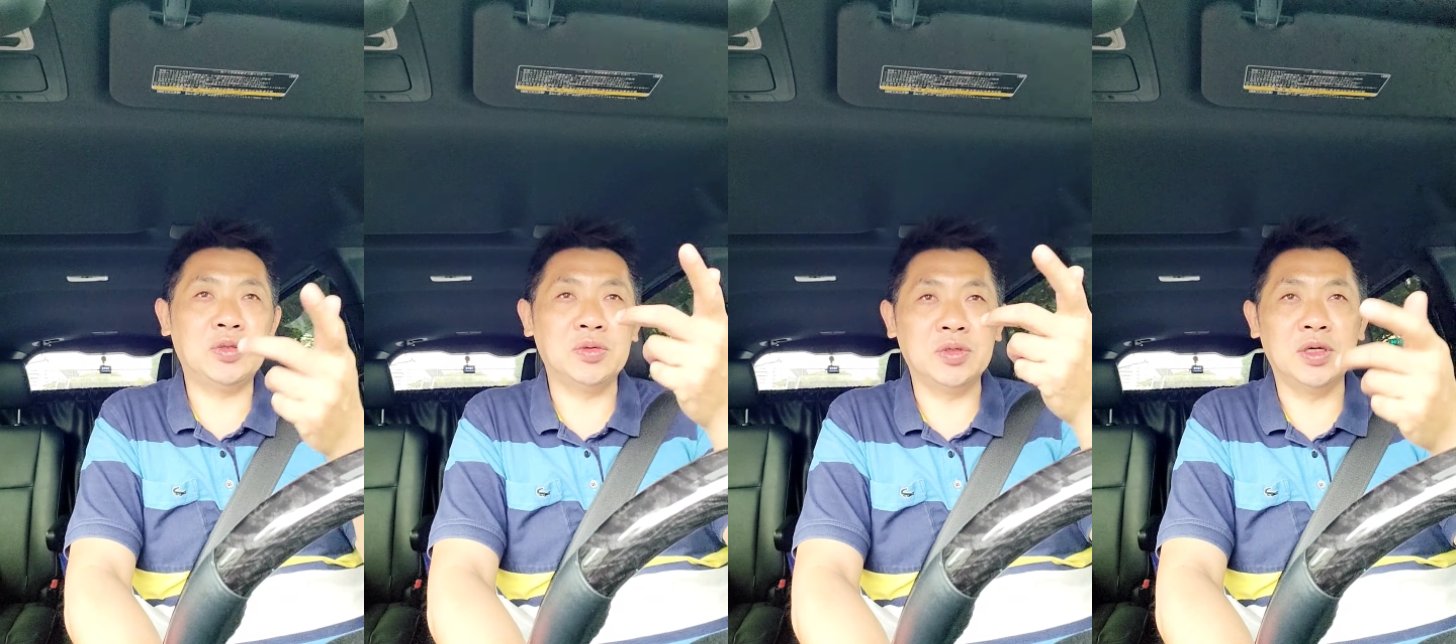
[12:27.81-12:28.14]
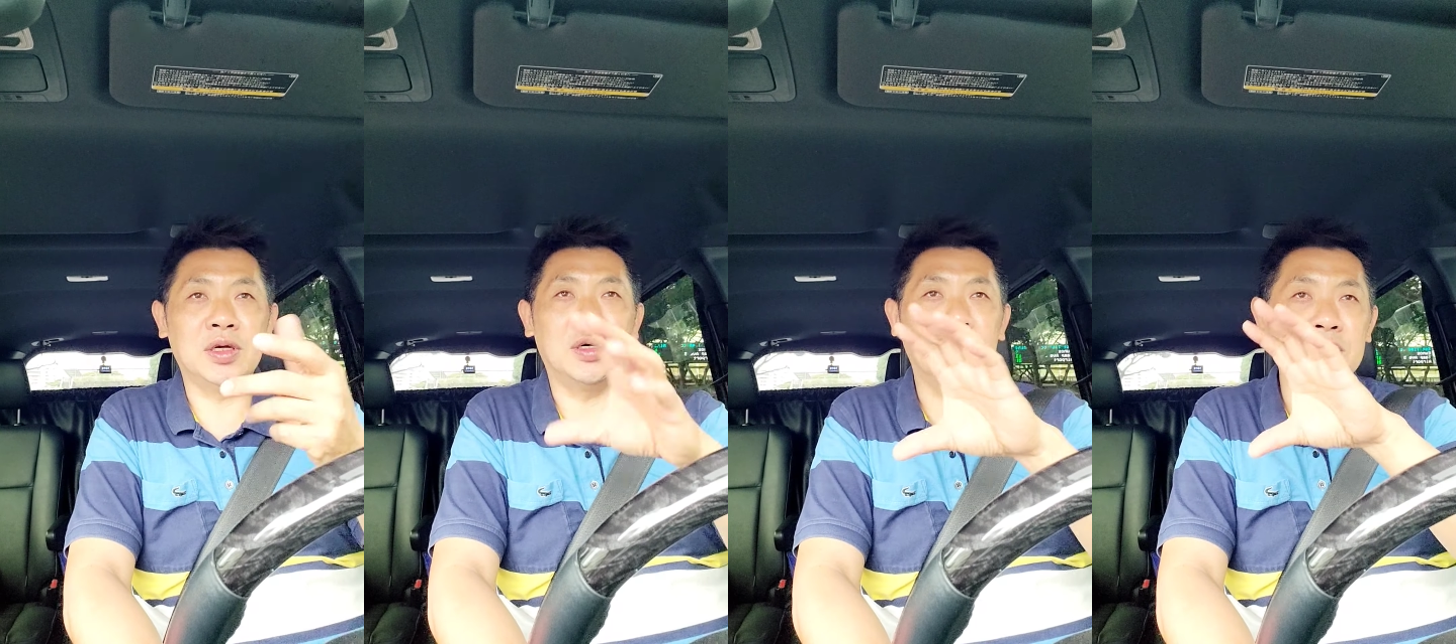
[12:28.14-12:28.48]
to
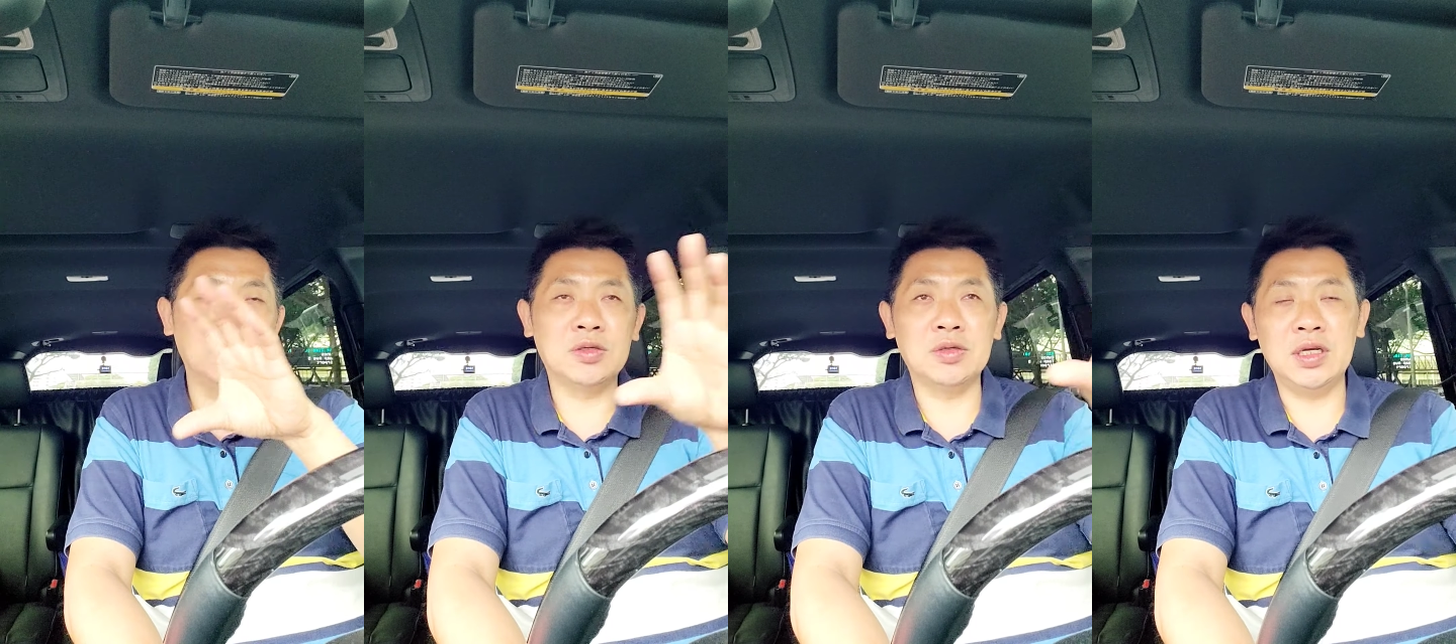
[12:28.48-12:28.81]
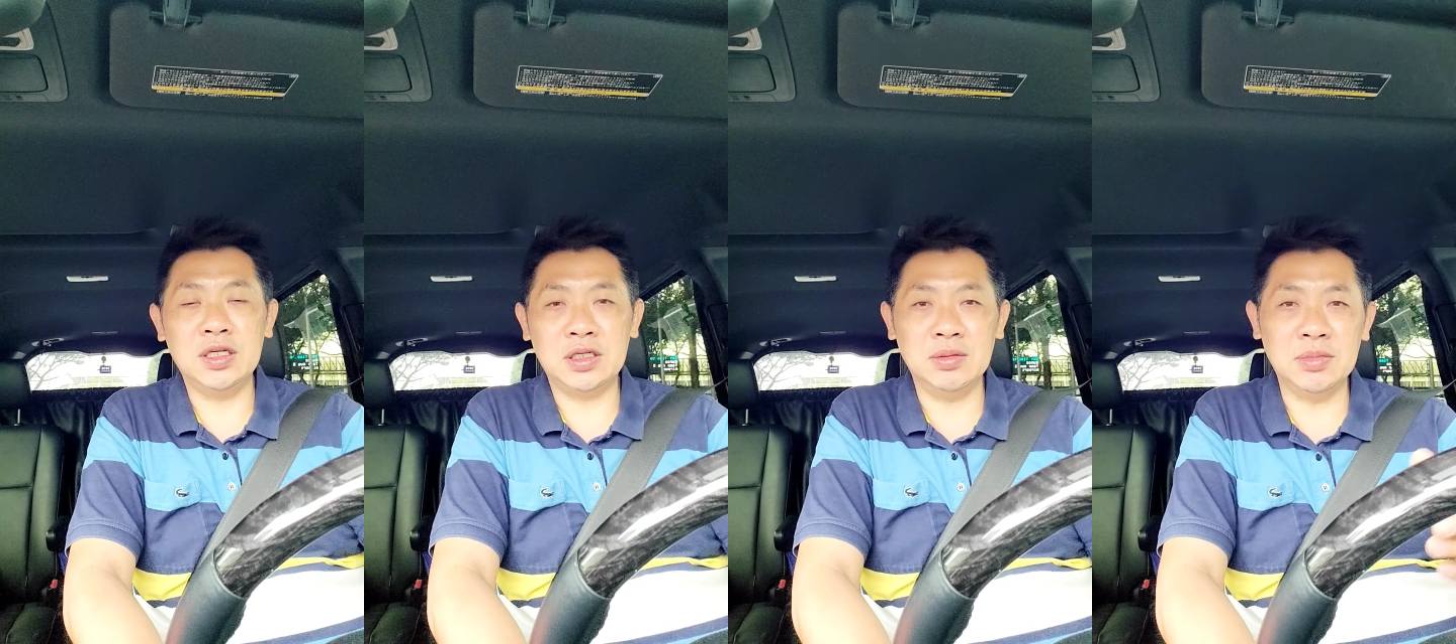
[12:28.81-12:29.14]
your
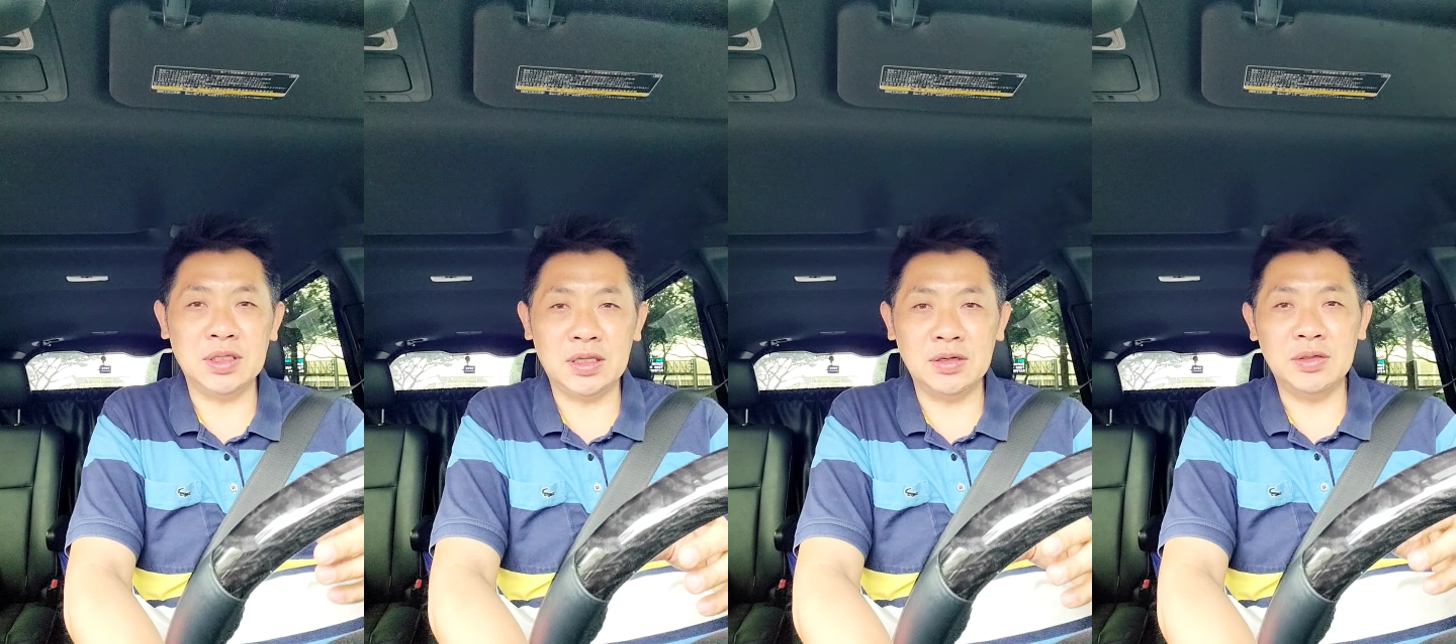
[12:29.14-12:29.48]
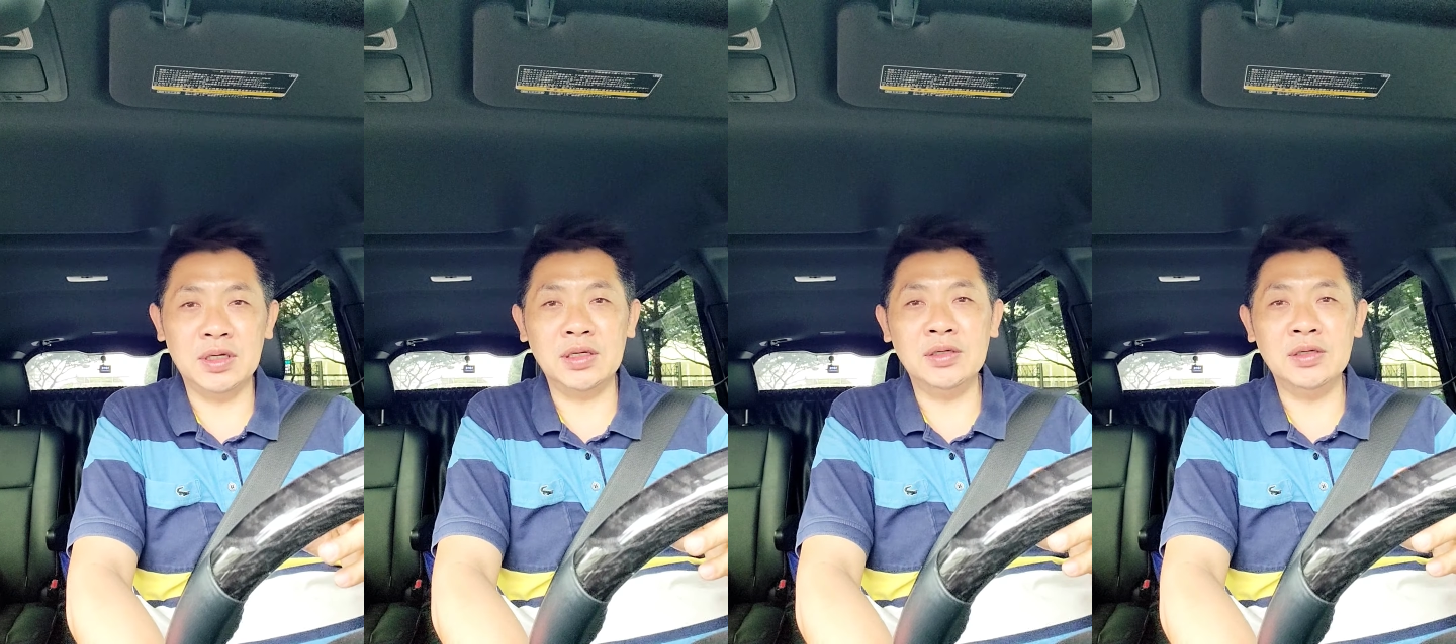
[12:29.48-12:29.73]
insulation material